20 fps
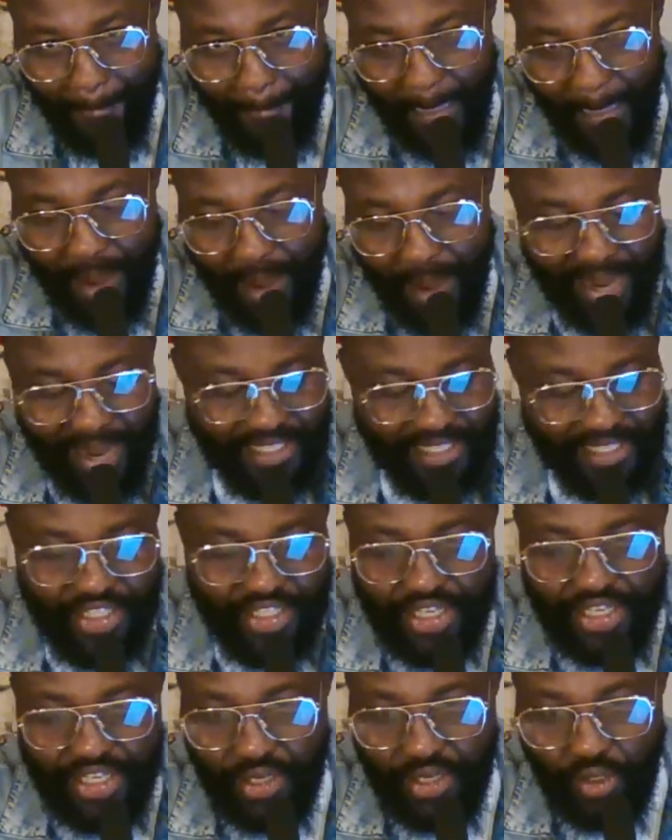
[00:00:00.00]
Mazi
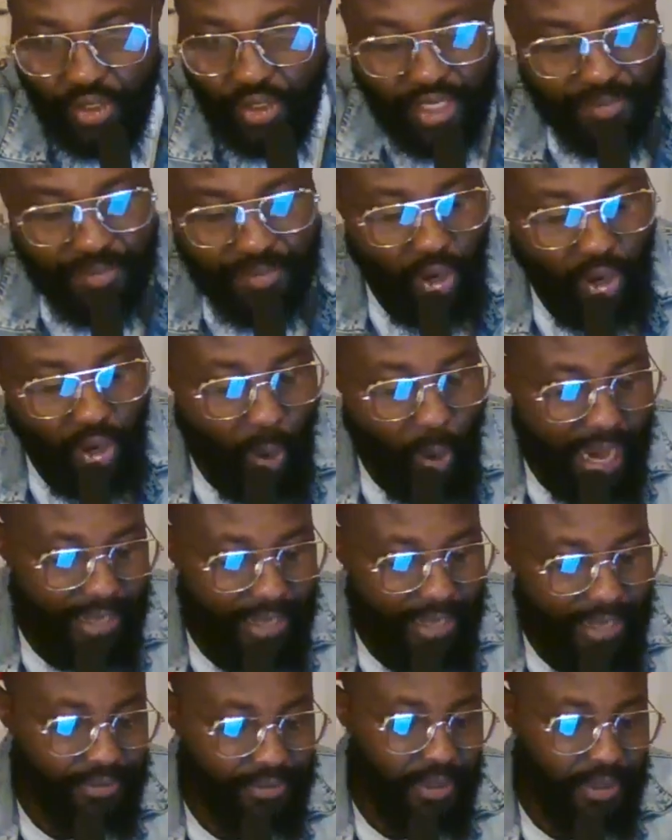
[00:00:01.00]
Chike Edoziem, you're
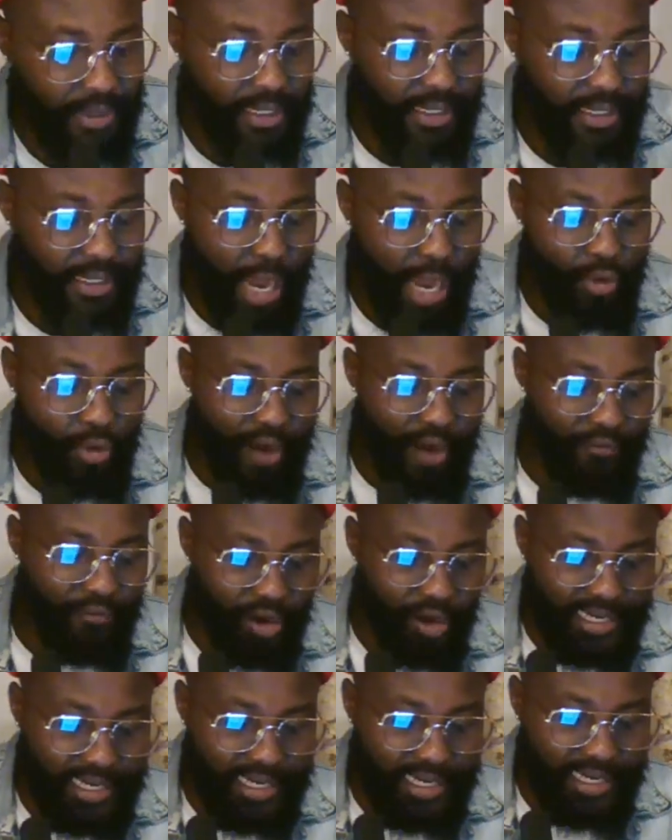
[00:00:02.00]
wise. Now you have
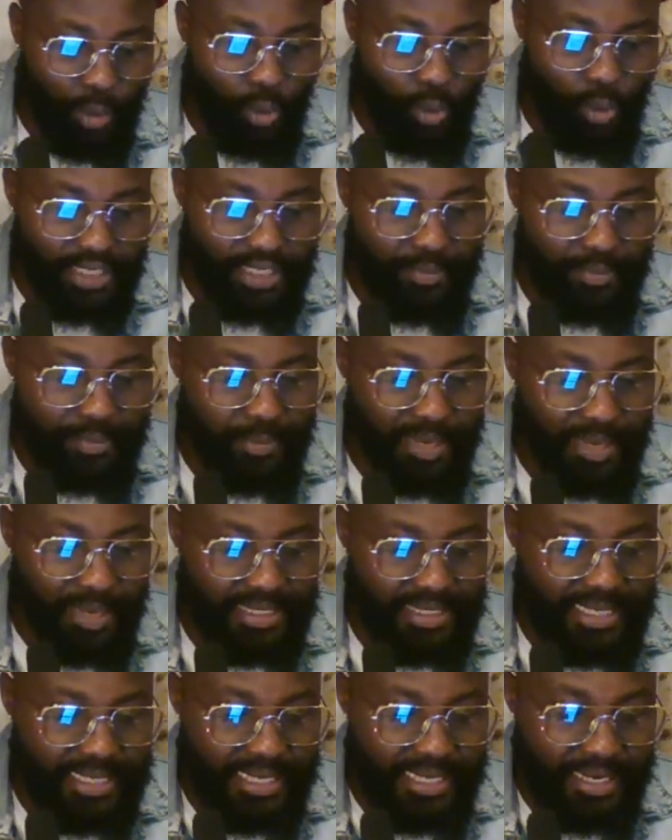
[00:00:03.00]
understand what Iberima
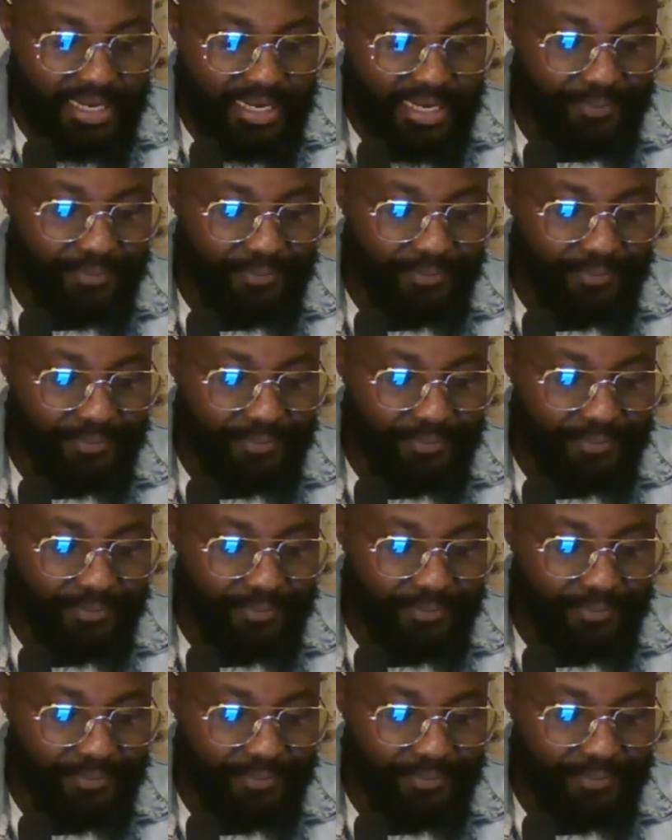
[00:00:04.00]
said here.